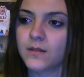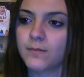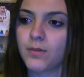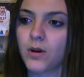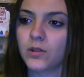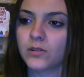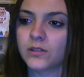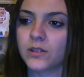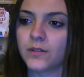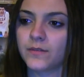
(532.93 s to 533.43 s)

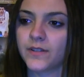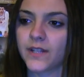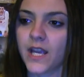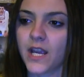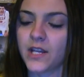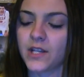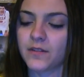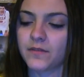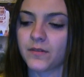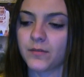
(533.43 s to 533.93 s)
Post
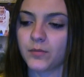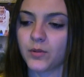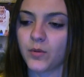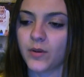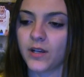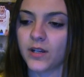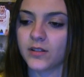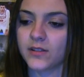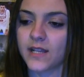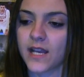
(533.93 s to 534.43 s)
notification from
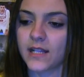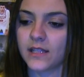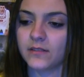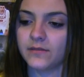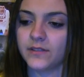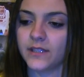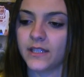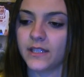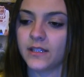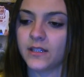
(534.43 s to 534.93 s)
Twitter, Zach
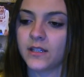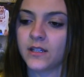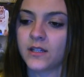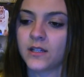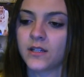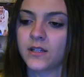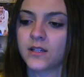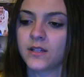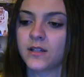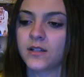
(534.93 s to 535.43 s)
Levine.
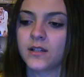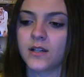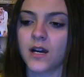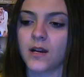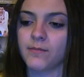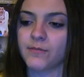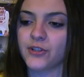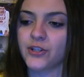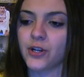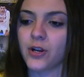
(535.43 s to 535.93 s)

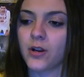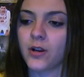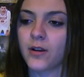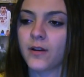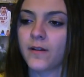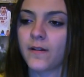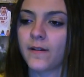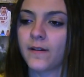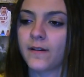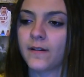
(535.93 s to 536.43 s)
I'm
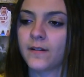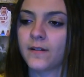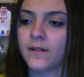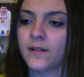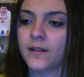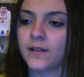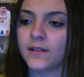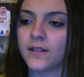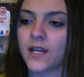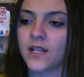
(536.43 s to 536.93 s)
shook.
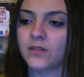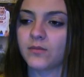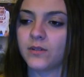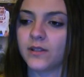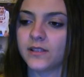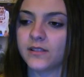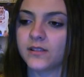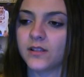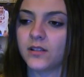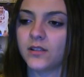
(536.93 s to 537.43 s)
And that's when
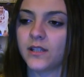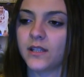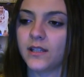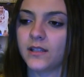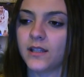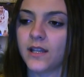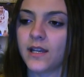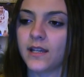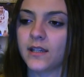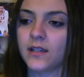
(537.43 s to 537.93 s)
it sunk
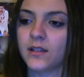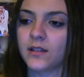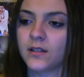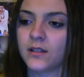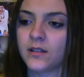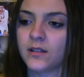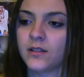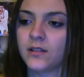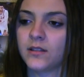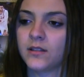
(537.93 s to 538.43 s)
in, like,
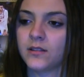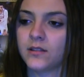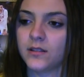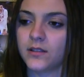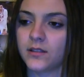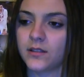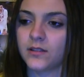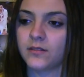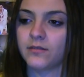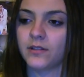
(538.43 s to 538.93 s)

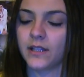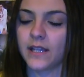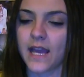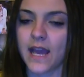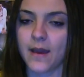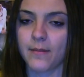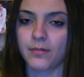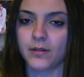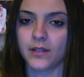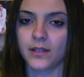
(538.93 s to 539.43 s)
this is really
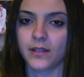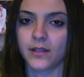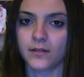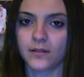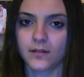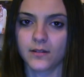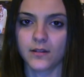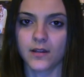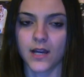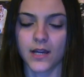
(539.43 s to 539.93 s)
happening.
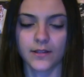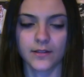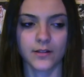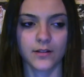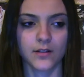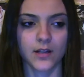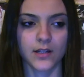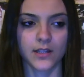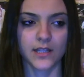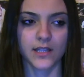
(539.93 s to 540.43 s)
I
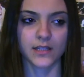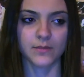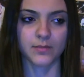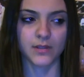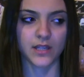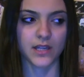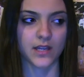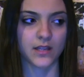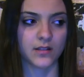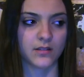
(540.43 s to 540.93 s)
turned on
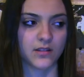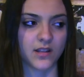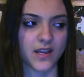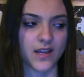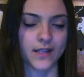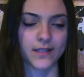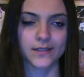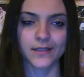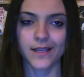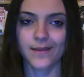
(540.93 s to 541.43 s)
ESPN, the
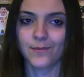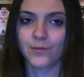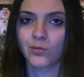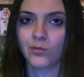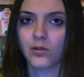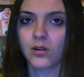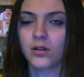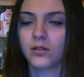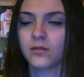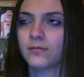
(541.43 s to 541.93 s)
X Games
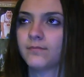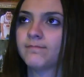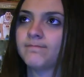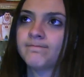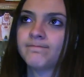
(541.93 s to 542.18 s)
were on.